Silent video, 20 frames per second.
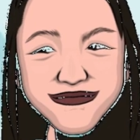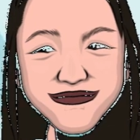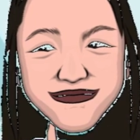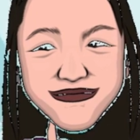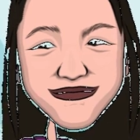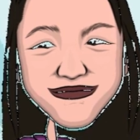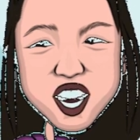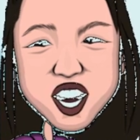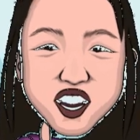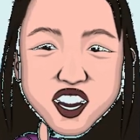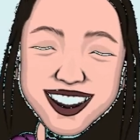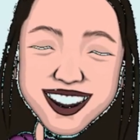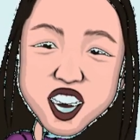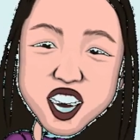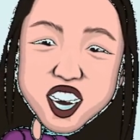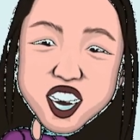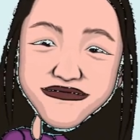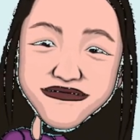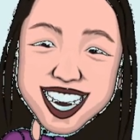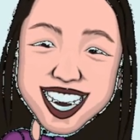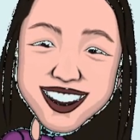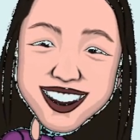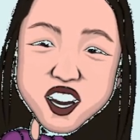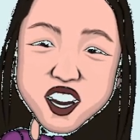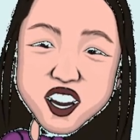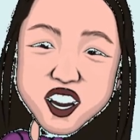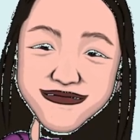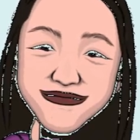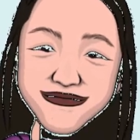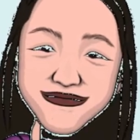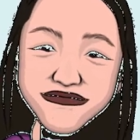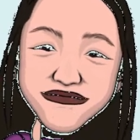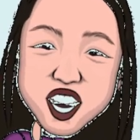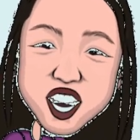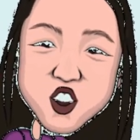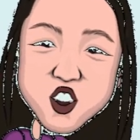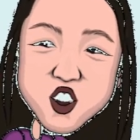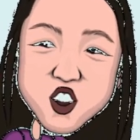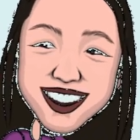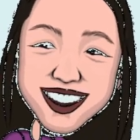For denominator, put
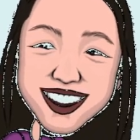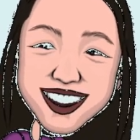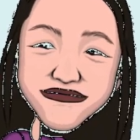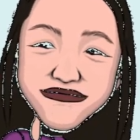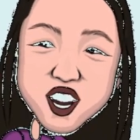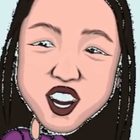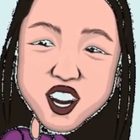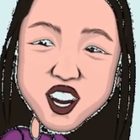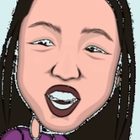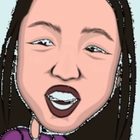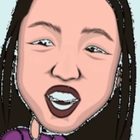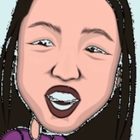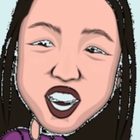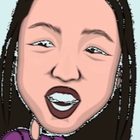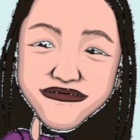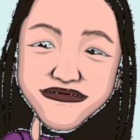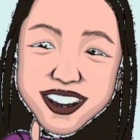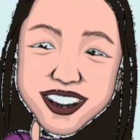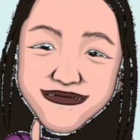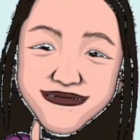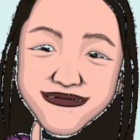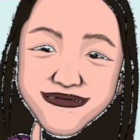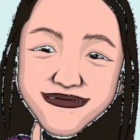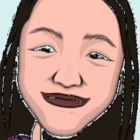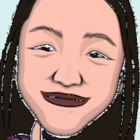a 1 below the decimal,